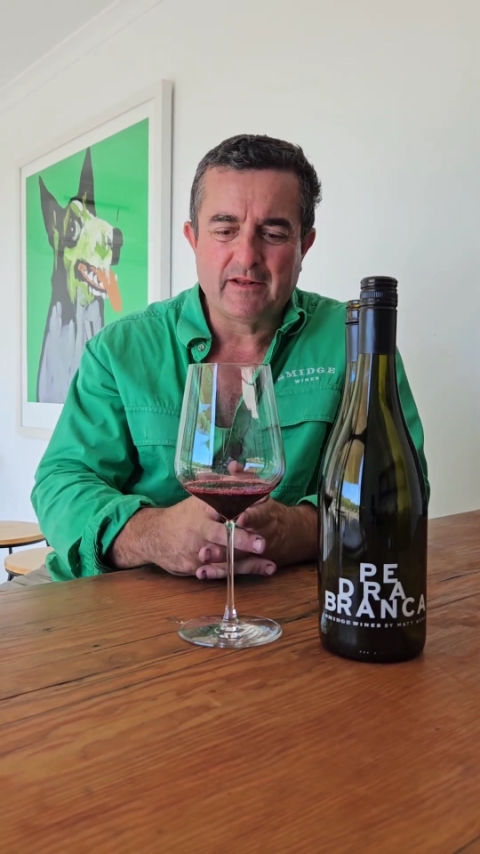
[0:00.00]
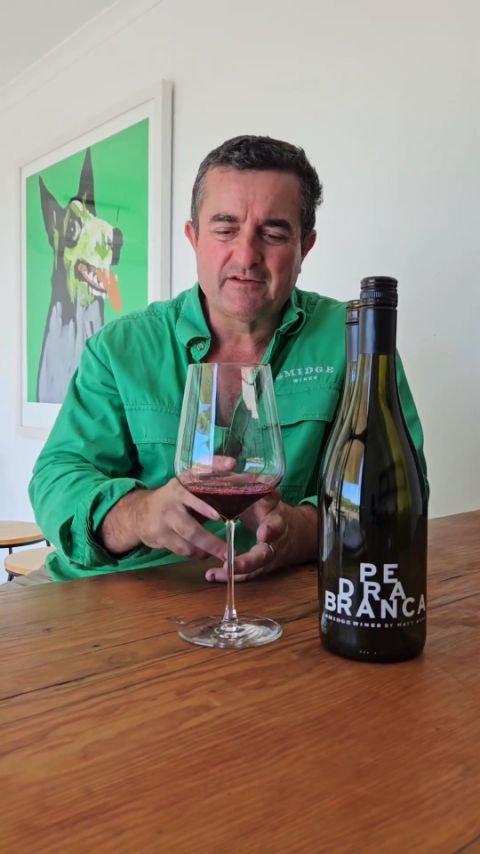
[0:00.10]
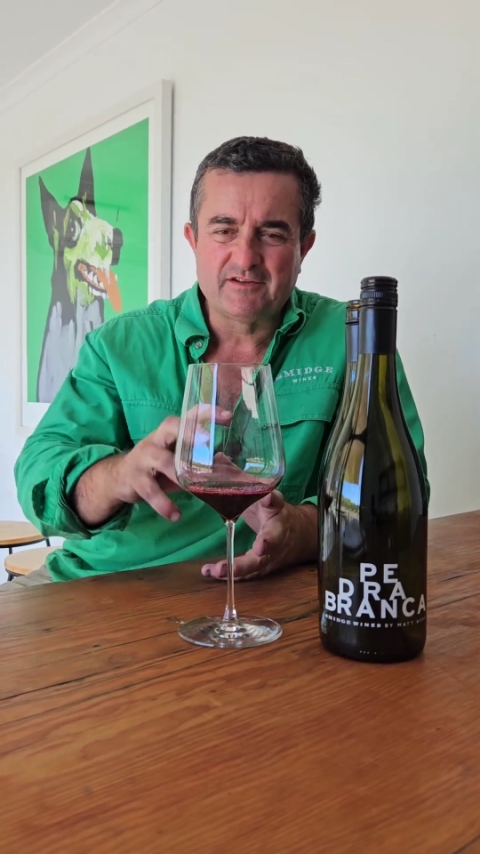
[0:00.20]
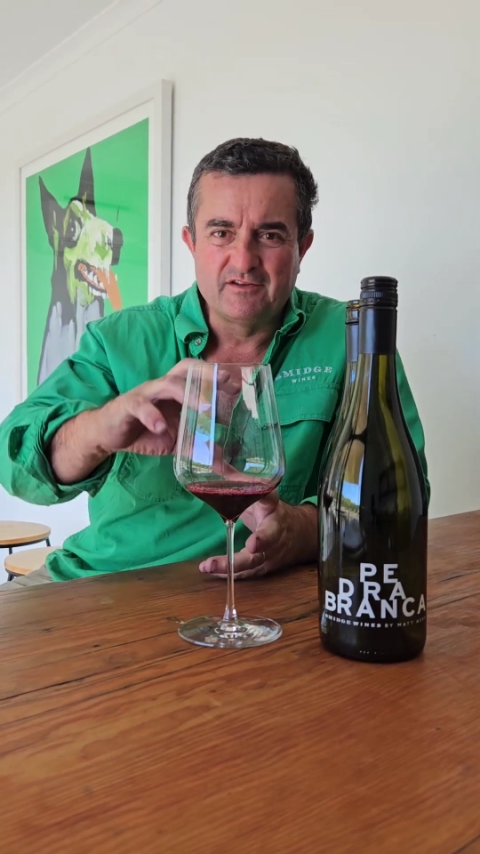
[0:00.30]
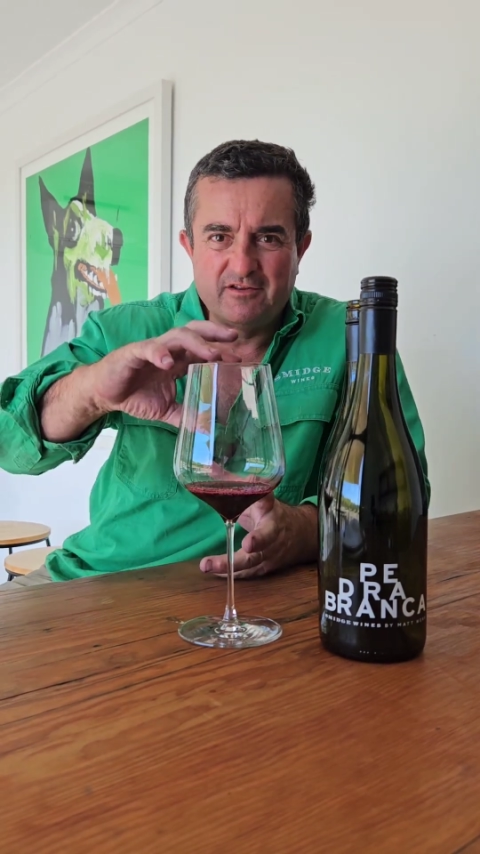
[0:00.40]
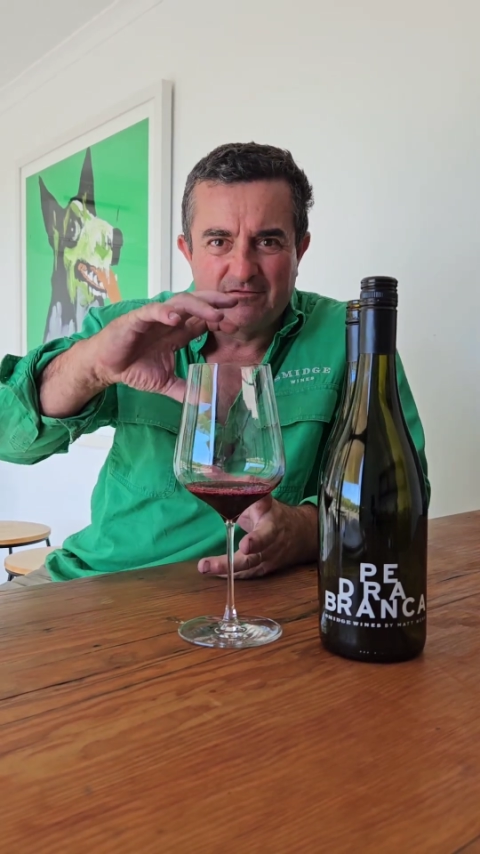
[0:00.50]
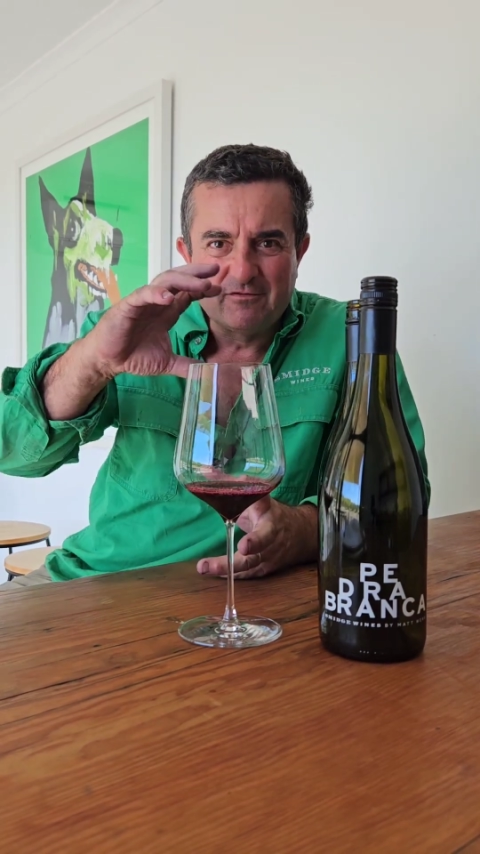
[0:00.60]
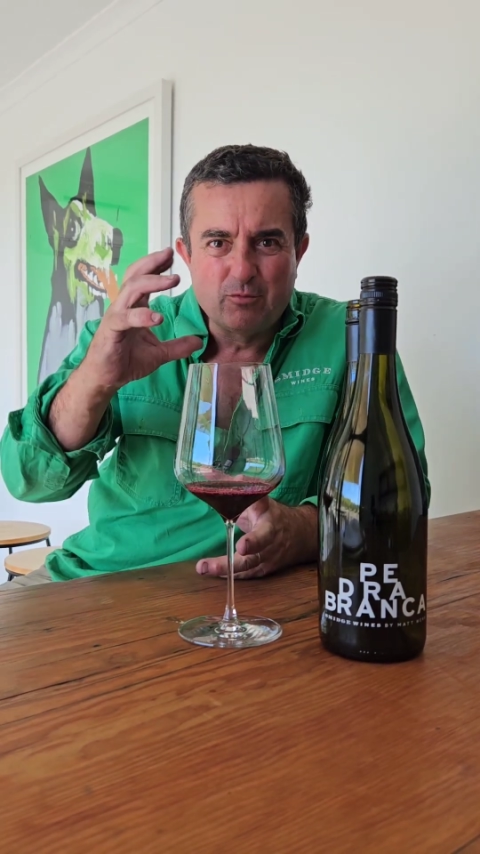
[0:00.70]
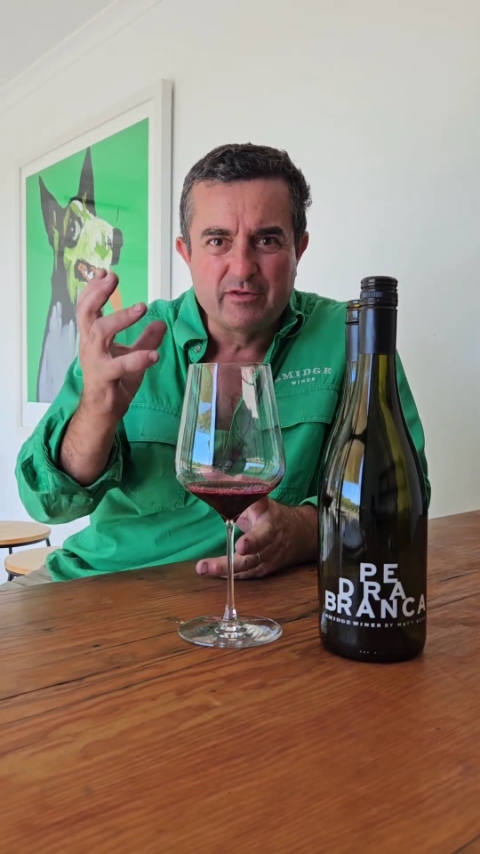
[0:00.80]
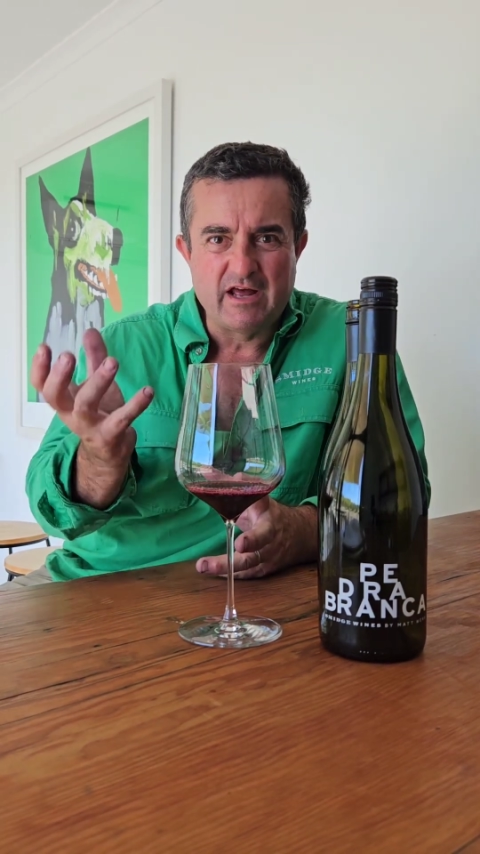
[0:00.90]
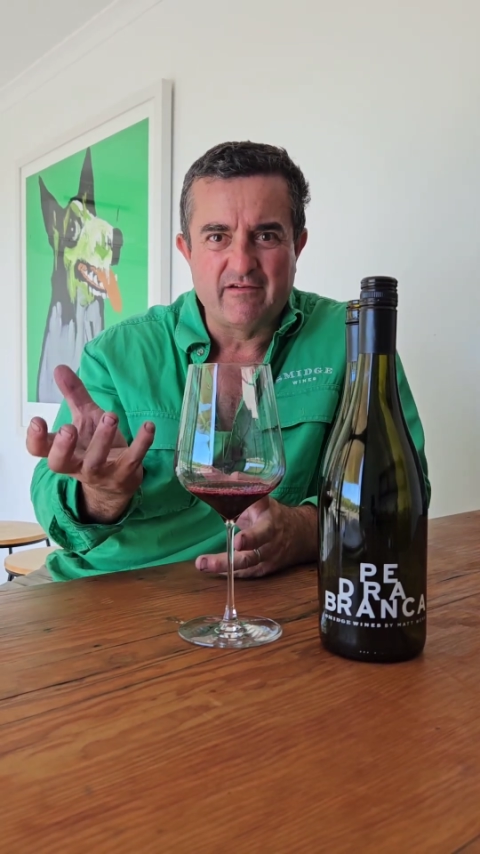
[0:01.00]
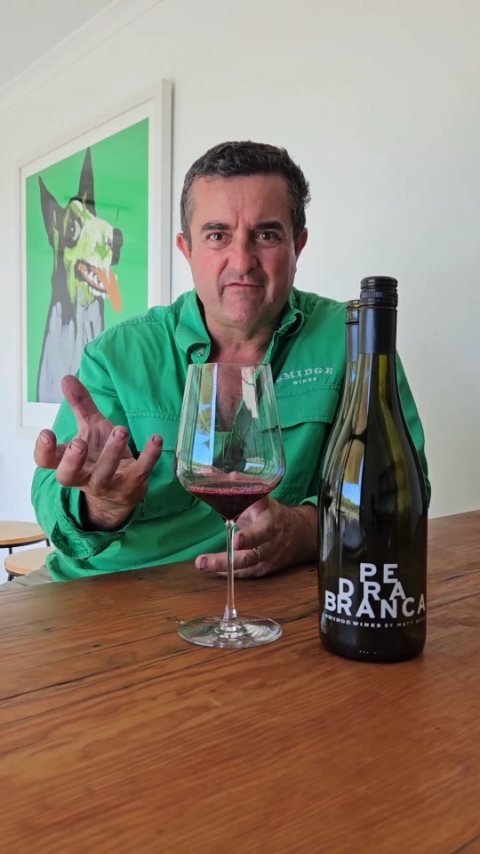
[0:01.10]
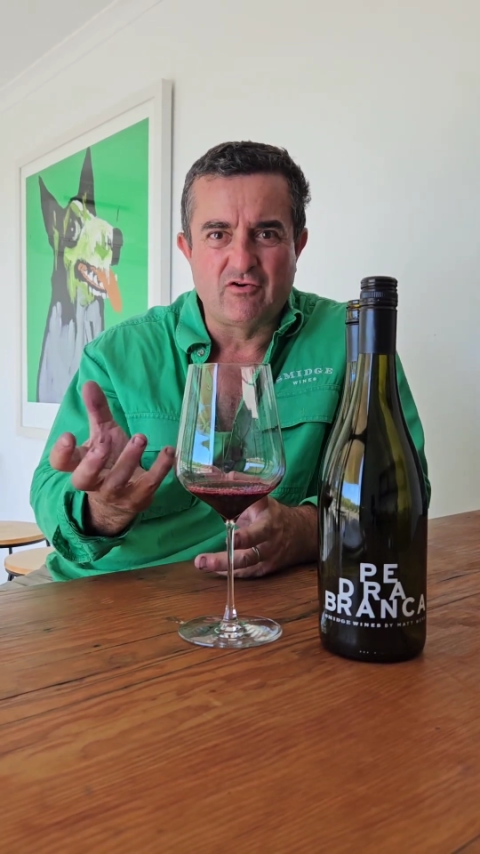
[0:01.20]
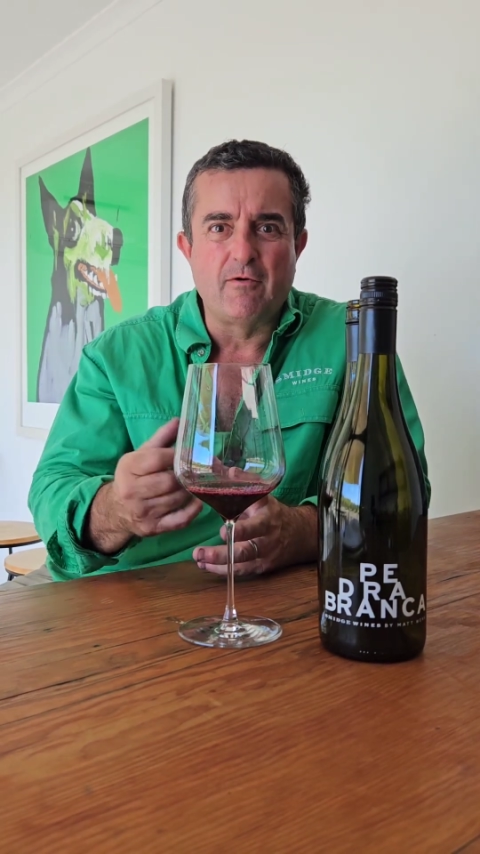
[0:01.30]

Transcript: but with that